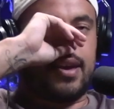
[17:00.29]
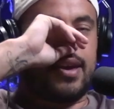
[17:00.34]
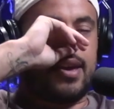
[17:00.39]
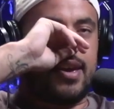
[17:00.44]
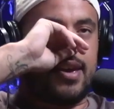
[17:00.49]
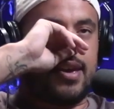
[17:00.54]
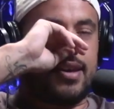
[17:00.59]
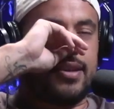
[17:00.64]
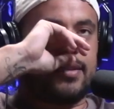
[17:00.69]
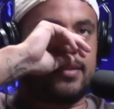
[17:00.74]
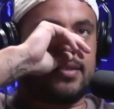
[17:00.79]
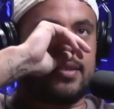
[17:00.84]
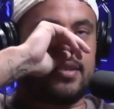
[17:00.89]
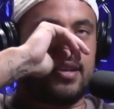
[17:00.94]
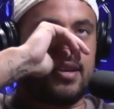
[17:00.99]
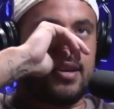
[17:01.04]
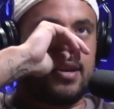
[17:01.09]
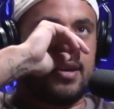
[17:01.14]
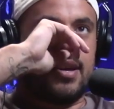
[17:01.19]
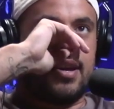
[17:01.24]
and
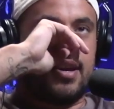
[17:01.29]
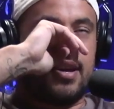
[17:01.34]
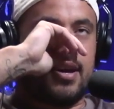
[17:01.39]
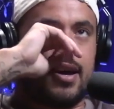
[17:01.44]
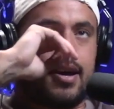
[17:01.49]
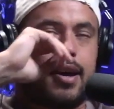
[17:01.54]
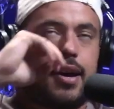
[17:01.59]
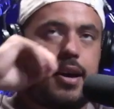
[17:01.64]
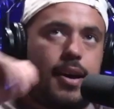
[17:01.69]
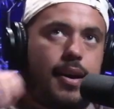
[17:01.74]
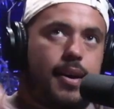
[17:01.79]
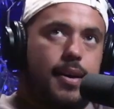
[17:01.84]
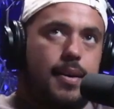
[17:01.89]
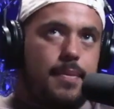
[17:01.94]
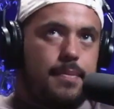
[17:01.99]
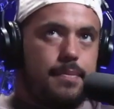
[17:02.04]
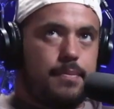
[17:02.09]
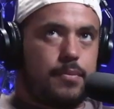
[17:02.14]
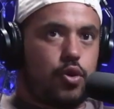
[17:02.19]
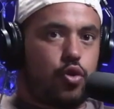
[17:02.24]

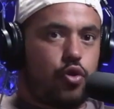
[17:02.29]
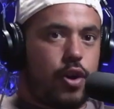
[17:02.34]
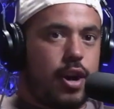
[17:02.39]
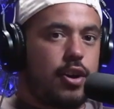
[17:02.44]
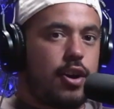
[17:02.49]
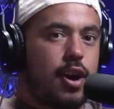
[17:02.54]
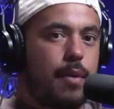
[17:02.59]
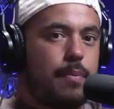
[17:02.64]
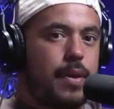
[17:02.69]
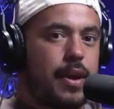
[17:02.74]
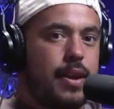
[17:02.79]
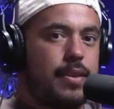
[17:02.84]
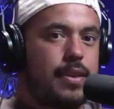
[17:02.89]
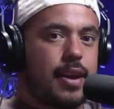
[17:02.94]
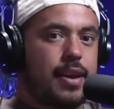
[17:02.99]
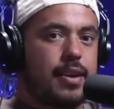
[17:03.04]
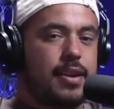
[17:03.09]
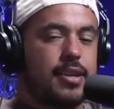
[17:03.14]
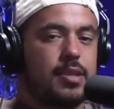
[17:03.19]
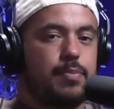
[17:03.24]
create
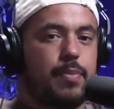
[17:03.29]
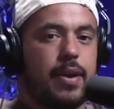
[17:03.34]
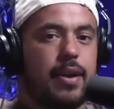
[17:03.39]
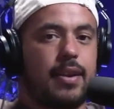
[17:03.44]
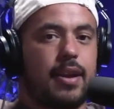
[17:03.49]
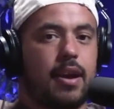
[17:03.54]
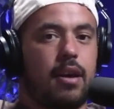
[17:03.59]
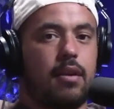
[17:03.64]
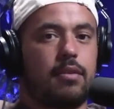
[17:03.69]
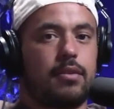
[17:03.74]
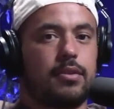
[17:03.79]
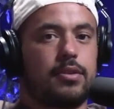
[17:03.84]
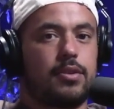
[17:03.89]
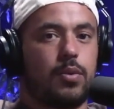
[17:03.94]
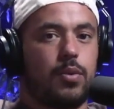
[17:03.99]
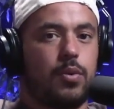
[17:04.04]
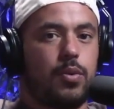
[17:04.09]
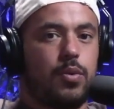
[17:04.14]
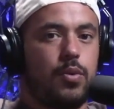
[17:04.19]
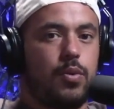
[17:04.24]
IP that can expand out
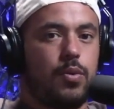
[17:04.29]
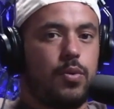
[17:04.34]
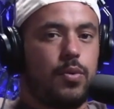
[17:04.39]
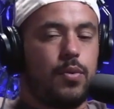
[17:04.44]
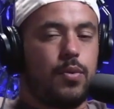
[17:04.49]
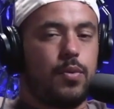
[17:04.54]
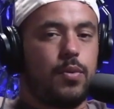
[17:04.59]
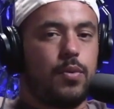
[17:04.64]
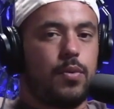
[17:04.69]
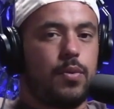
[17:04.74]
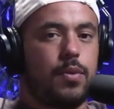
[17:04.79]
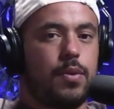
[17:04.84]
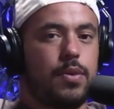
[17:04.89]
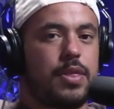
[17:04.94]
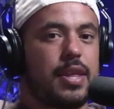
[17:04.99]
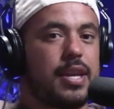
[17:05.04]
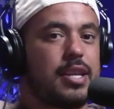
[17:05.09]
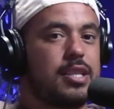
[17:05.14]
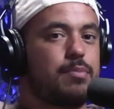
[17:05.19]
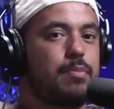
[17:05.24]
to
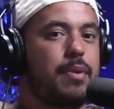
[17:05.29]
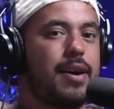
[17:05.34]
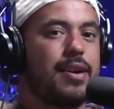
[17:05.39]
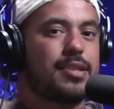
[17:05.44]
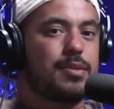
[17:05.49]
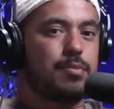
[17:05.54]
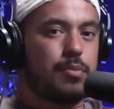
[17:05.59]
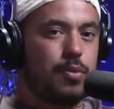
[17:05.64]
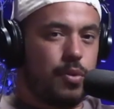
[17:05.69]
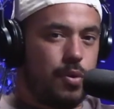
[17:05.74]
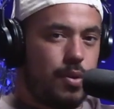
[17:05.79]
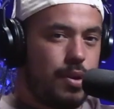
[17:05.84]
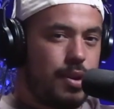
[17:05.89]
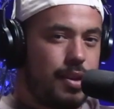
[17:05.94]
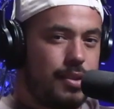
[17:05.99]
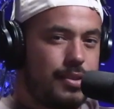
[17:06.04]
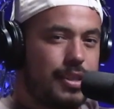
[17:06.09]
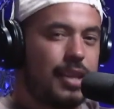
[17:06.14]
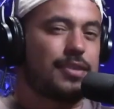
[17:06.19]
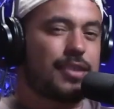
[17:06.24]
things past sport.
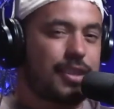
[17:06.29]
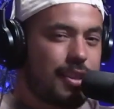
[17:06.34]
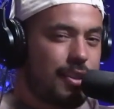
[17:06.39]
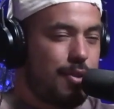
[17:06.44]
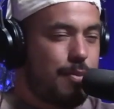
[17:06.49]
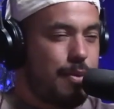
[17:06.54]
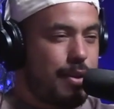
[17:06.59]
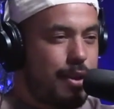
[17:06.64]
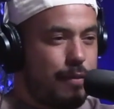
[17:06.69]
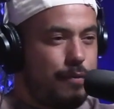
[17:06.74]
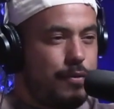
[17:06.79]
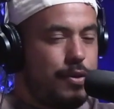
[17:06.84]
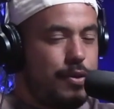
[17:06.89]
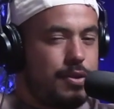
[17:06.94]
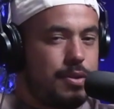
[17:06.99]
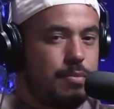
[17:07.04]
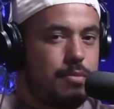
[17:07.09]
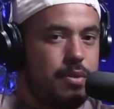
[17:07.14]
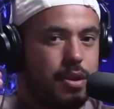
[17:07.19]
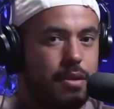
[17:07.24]
Sounds like a little bit
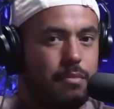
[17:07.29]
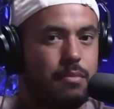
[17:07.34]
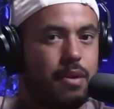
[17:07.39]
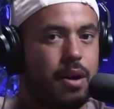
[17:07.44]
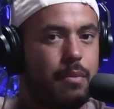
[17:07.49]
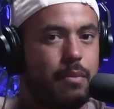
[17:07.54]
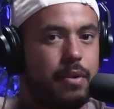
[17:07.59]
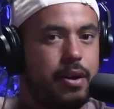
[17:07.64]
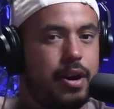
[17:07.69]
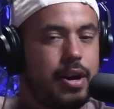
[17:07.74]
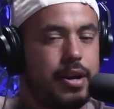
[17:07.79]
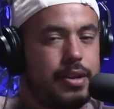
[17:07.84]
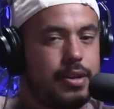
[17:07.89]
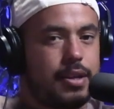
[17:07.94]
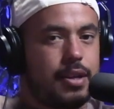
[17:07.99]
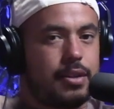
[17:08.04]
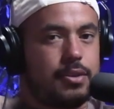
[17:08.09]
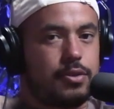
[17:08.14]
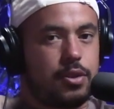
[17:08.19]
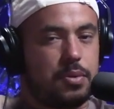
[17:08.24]
confusing, but in my
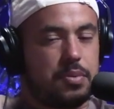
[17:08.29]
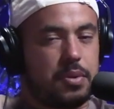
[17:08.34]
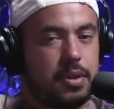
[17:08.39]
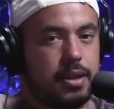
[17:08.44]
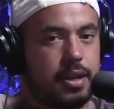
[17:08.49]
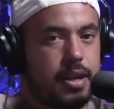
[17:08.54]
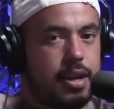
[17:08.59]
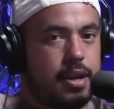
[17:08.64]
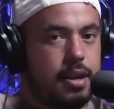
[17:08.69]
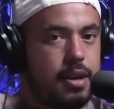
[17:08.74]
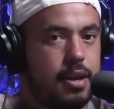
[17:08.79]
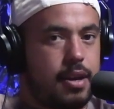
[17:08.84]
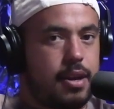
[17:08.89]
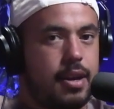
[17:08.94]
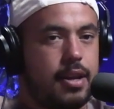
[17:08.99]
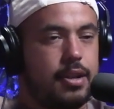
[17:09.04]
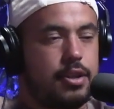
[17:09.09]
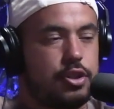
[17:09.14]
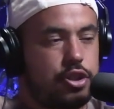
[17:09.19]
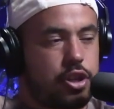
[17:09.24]
mind, it's super clear,
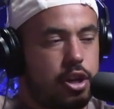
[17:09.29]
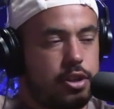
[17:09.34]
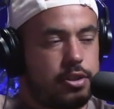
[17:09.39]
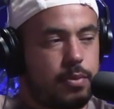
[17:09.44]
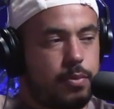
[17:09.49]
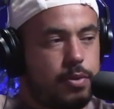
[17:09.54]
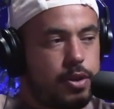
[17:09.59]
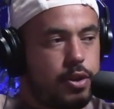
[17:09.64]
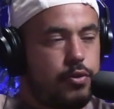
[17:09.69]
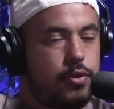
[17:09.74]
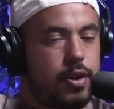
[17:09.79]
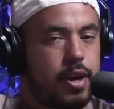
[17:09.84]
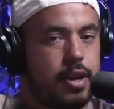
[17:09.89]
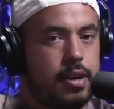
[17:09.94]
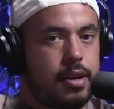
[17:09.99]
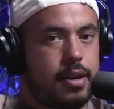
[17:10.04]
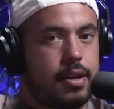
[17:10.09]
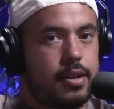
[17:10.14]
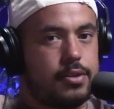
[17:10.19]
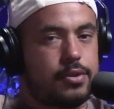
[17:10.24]
and the shows I want to
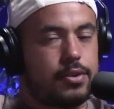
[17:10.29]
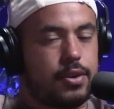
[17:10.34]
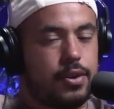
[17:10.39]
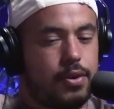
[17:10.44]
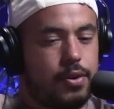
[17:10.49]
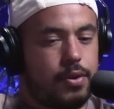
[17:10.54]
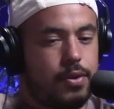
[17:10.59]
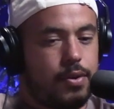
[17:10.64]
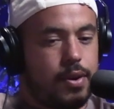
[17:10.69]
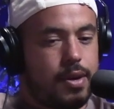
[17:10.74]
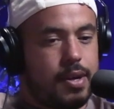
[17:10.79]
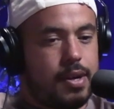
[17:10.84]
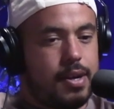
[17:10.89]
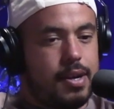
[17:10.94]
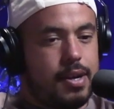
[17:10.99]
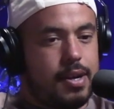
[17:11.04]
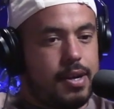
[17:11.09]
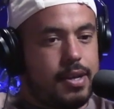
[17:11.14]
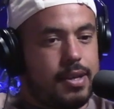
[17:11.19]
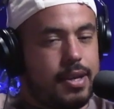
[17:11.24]
create. So,
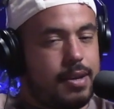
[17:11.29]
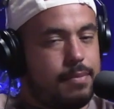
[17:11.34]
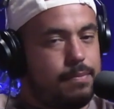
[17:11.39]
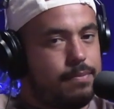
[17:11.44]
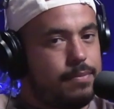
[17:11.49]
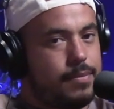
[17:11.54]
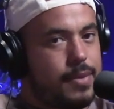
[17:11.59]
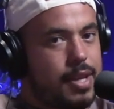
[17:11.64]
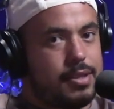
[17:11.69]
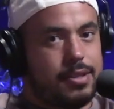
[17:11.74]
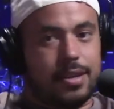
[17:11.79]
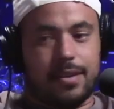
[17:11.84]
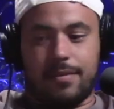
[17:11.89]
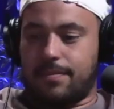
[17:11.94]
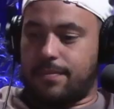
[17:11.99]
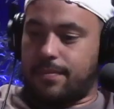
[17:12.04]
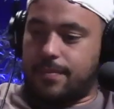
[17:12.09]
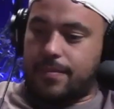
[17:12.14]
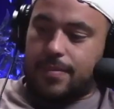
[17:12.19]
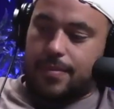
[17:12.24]
yeah, that's
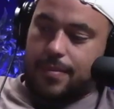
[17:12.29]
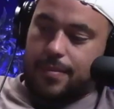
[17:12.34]
it.